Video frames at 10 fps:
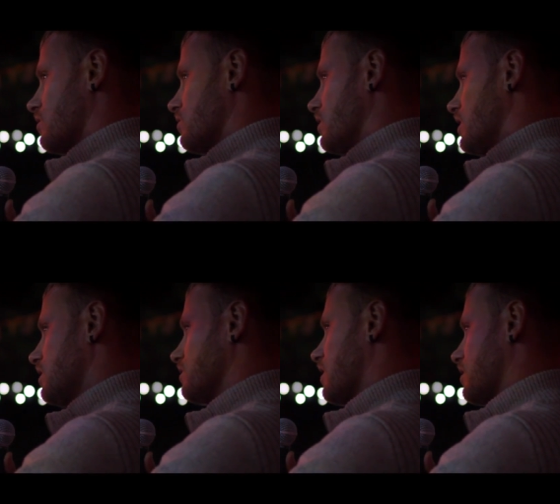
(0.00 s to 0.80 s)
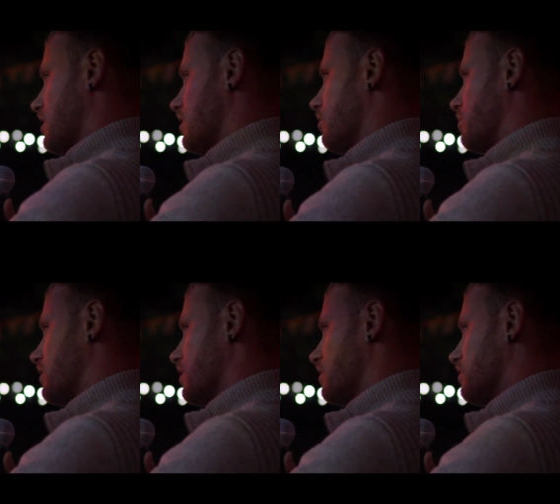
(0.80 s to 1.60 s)
needing that help,
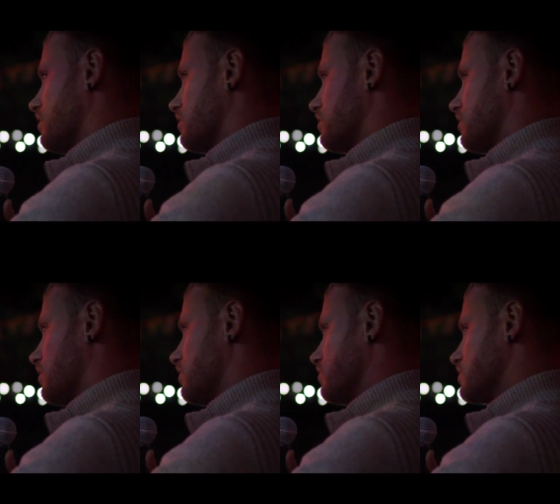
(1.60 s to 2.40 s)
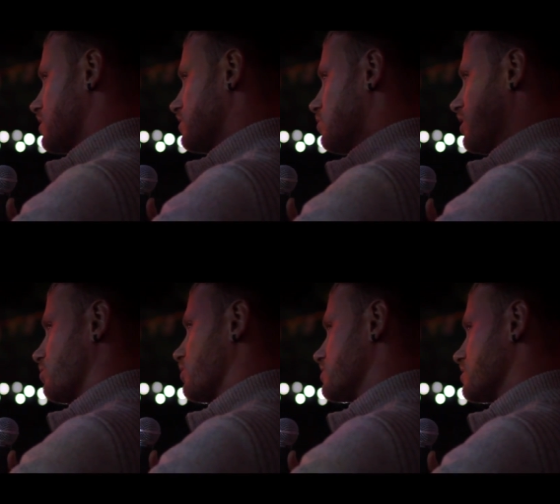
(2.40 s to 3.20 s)
and there was only one
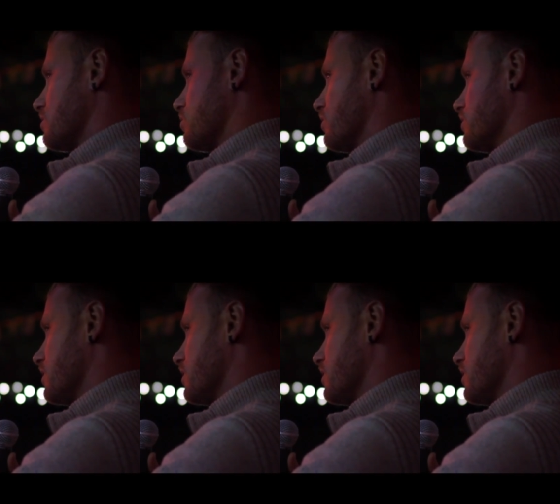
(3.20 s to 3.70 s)
person in the world that